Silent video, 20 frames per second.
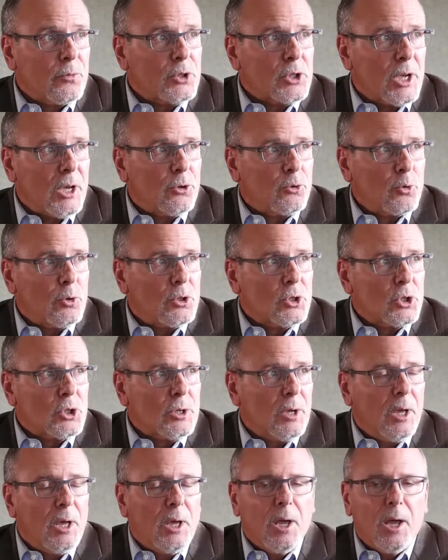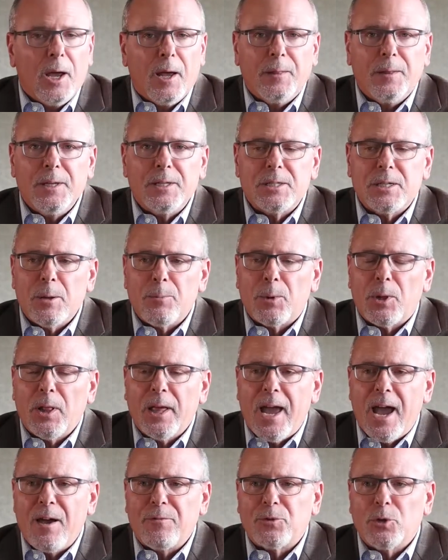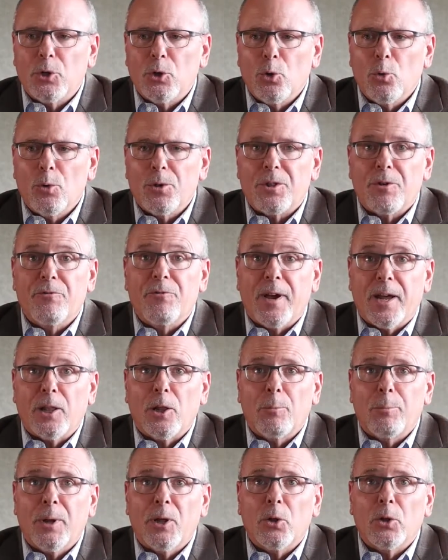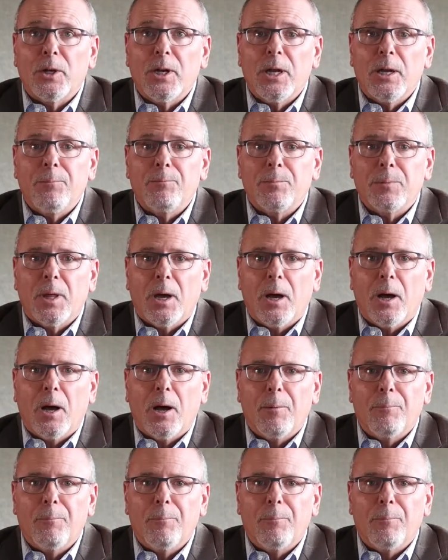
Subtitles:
service entrance, and these typically have to do with availability,